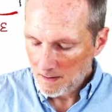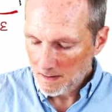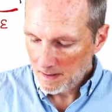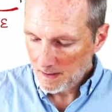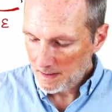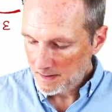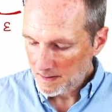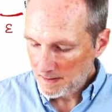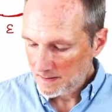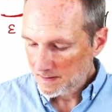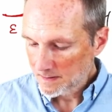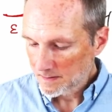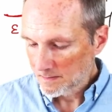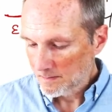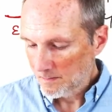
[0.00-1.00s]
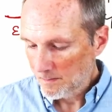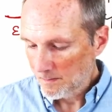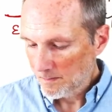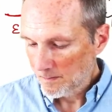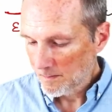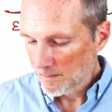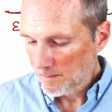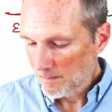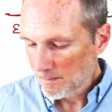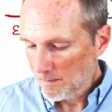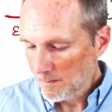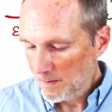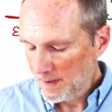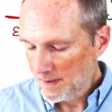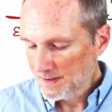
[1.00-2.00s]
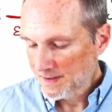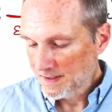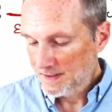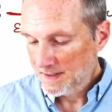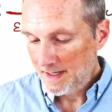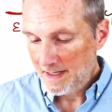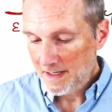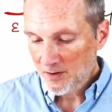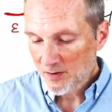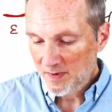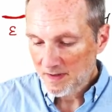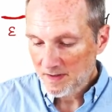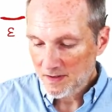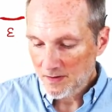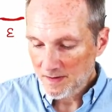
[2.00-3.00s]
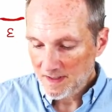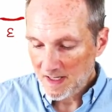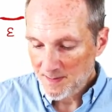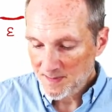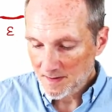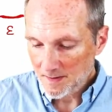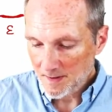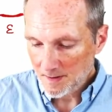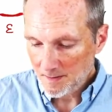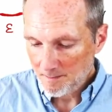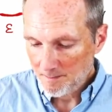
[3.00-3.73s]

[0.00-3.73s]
is, well, it's just that increment, so it's epsilon.